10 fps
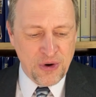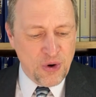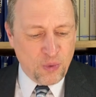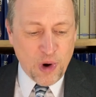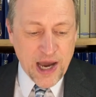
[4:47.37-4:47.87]

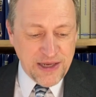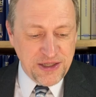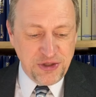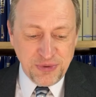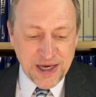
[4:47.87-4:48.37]
Why
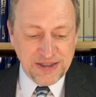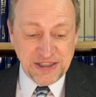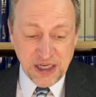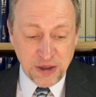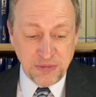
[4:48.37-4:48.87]
did you not
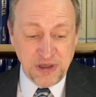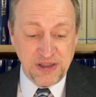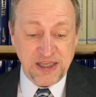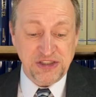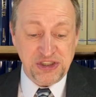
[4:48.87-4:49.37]
tell me
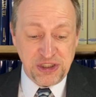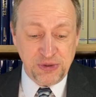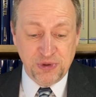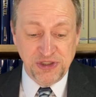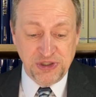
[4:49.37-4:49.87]
that she
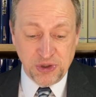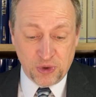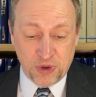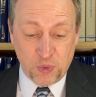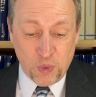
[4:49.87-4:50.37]
was
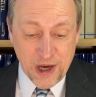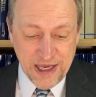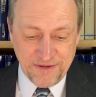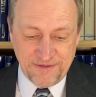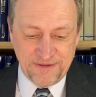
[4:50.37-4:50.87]
your
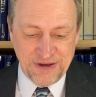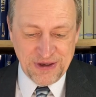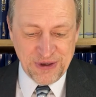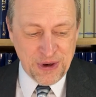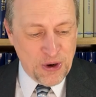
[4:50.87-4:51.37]
wife?
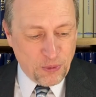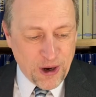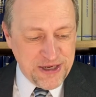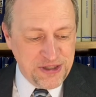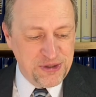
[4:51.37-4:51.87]

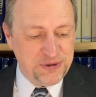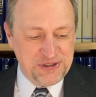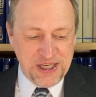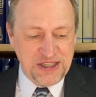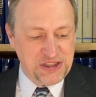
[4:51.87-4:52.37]
Why did you
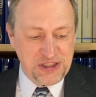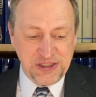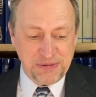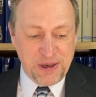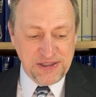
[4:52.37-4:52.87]
say she
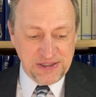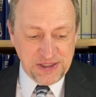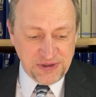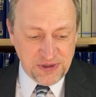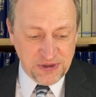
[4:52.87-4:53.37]
is my
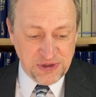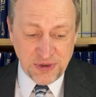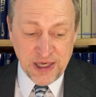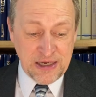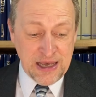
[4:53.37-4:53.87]
sister, so
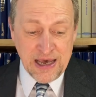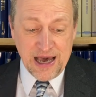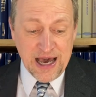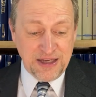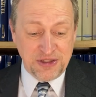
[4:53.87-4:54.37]
that
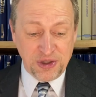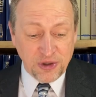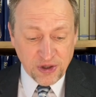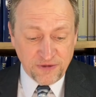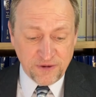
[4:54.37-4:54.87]
I took
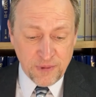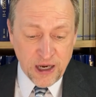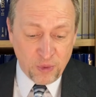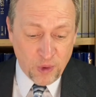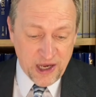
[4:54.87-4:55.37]
her for my
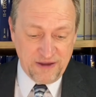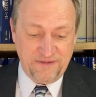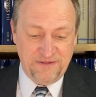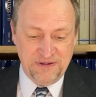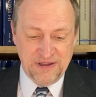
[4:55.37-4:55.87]

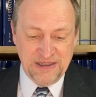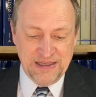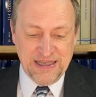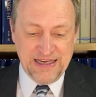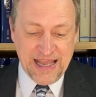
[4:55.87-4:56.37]
wife?
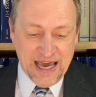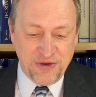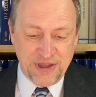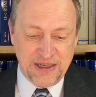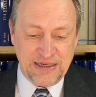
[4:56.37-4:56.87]
Now
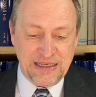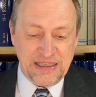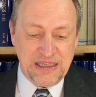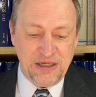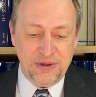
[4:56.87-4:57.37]
then,
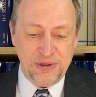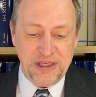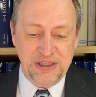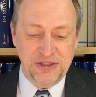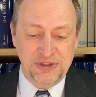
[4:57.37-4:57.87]
here
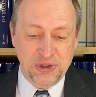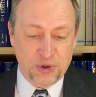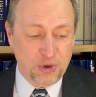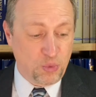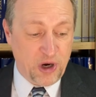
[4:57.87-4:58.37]
is
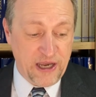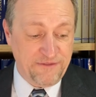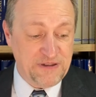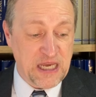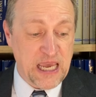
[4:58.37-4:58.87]
your
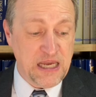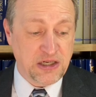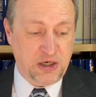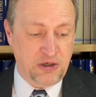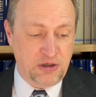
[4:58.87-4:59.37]
wife. Take
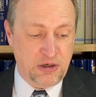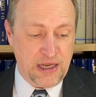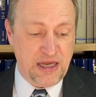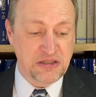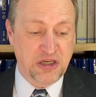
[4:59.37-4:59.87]
her
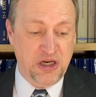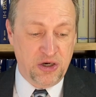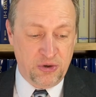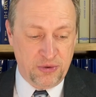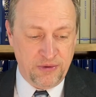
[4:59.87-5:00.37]
and go.'